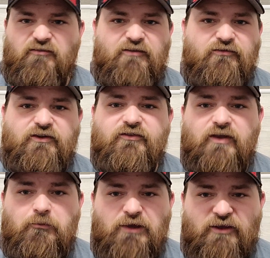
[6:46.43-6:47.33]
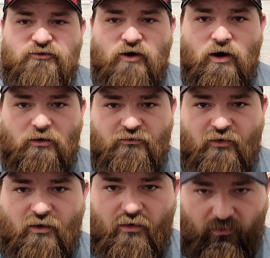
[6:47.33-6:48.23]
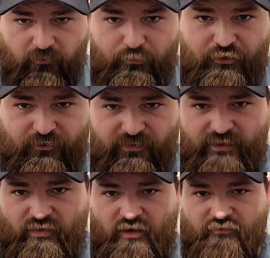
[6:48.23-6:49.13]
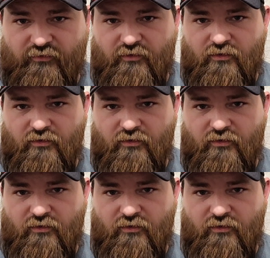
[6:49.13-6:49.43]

50-cent base cards of a player they love.